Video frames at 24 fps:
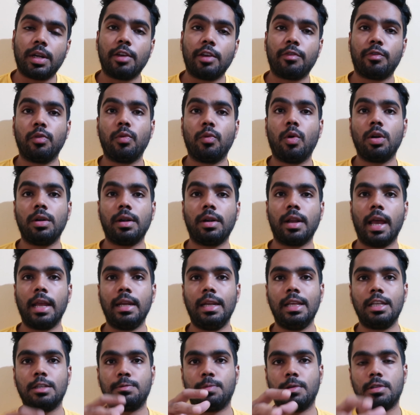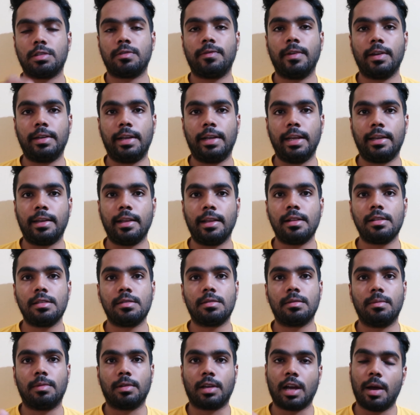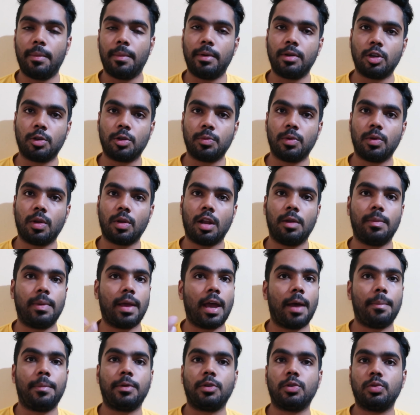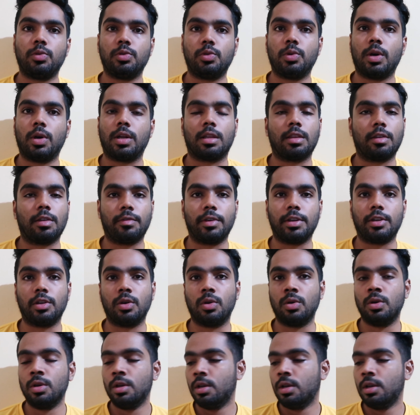If you want any specific details, comment down below. I'll be happy to do another video.